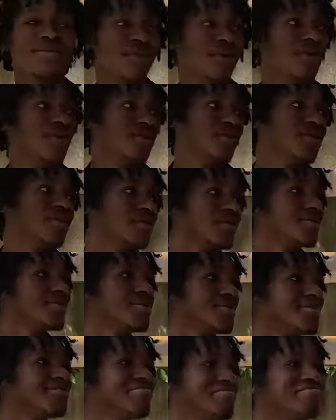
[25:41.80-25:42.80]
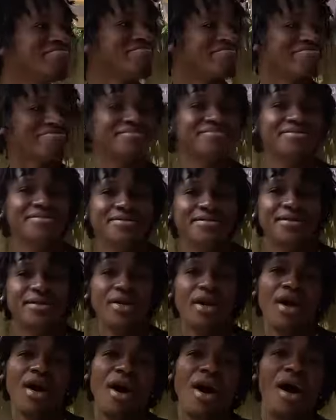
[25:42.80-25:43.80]
So, how many languages can
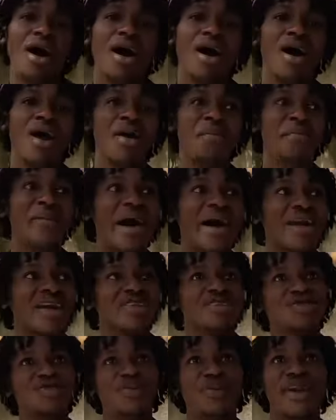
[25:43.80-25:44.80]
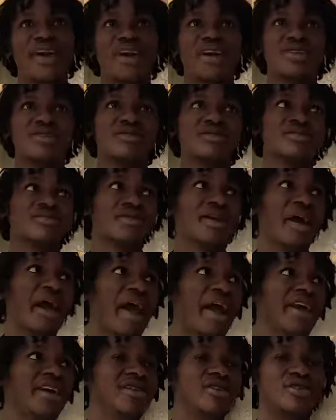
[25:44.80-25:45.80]
you speak? I can speak
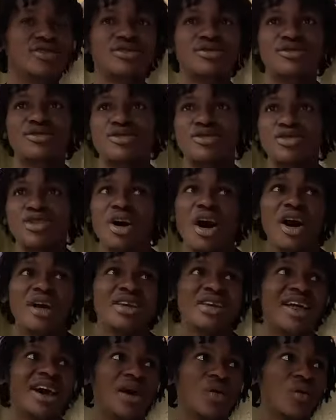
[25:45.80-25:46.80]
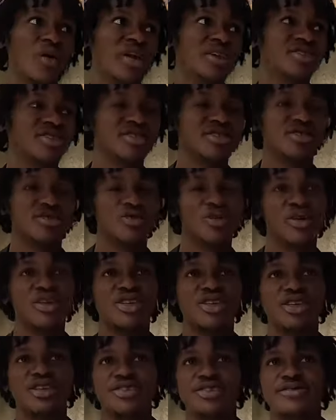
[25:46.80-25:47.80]
8 to 9 languages,
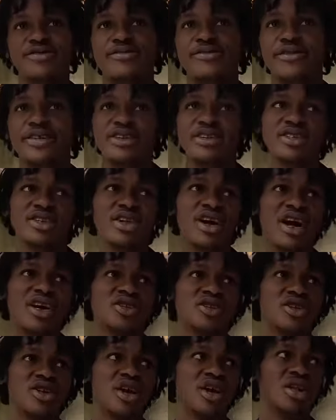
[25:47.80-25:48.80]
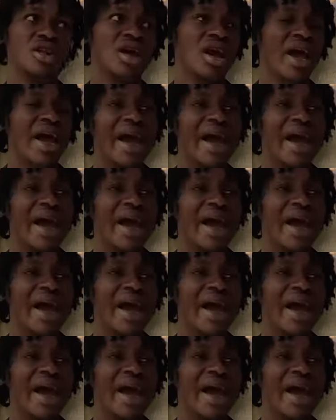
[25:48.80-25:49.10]
which is international.